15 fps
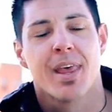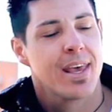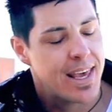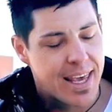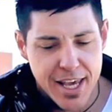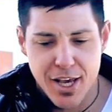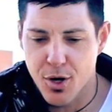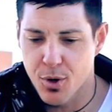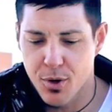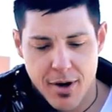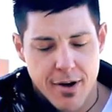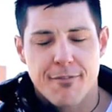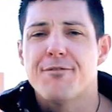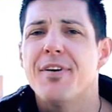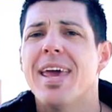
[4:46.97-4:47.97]
Heal,
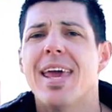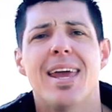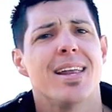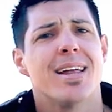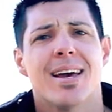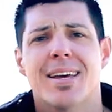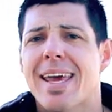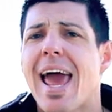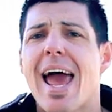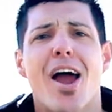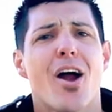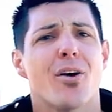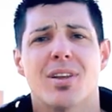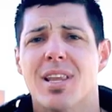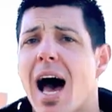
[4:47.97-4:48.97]
feed,
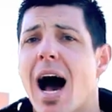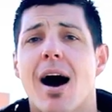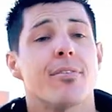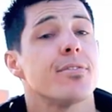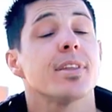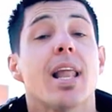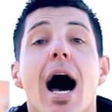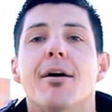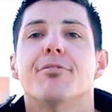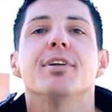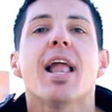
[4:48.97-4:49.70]
care, love, love,